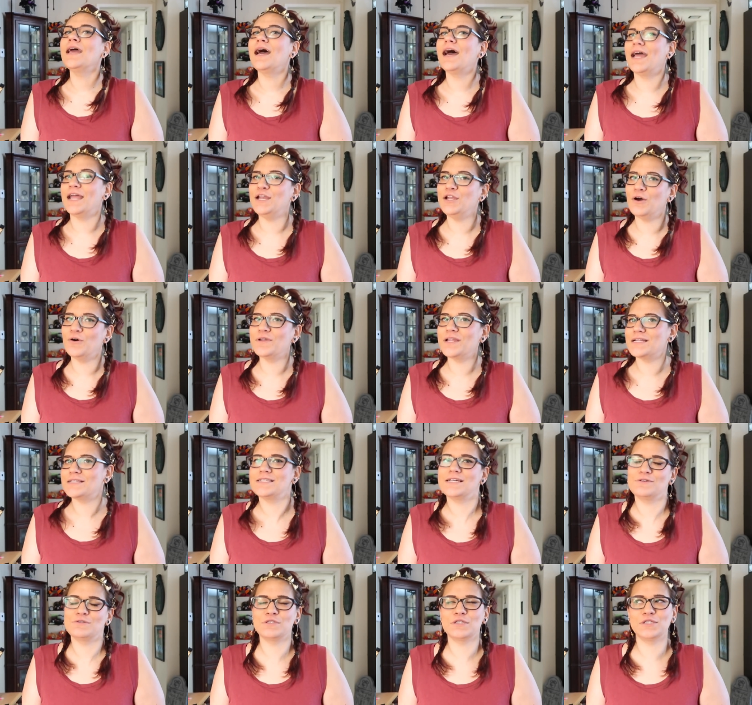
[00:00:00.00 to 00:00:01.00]
I know that
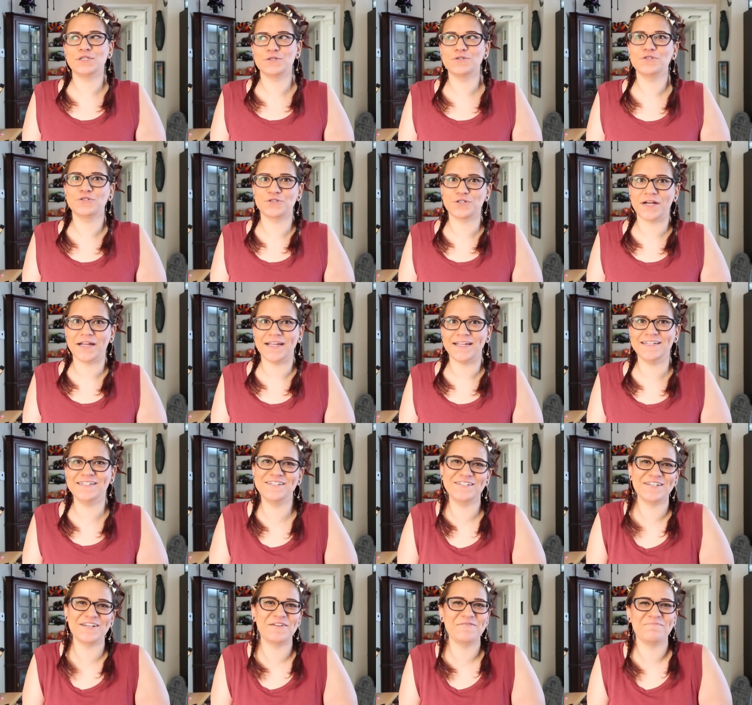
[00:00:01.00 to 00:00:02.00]
sounds a little
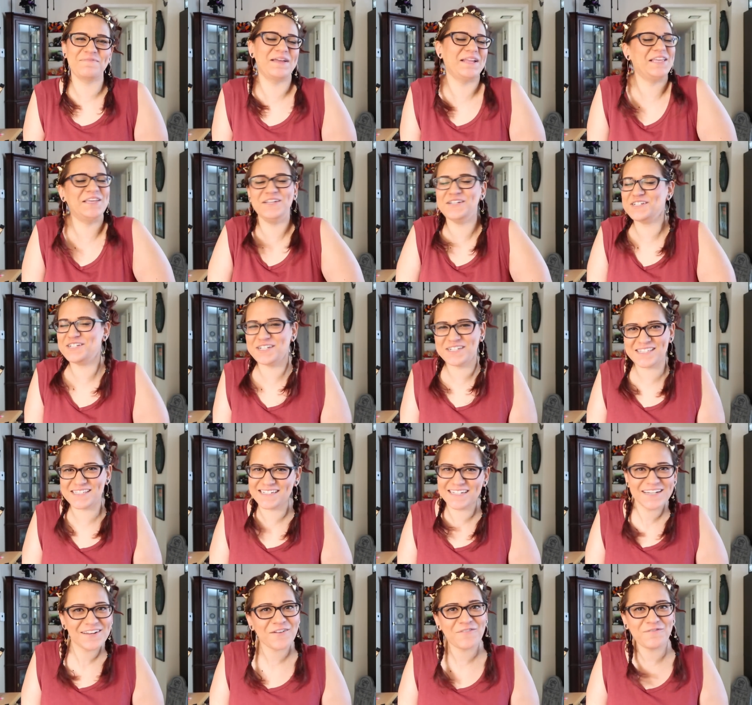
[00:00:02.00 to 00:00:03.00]
strange, but you just
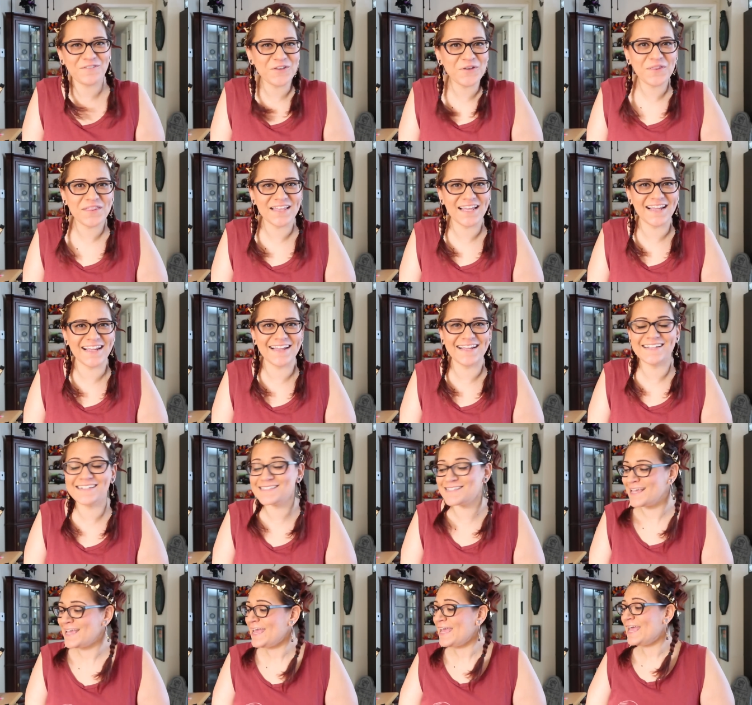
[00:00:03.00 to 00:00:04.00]
need a few things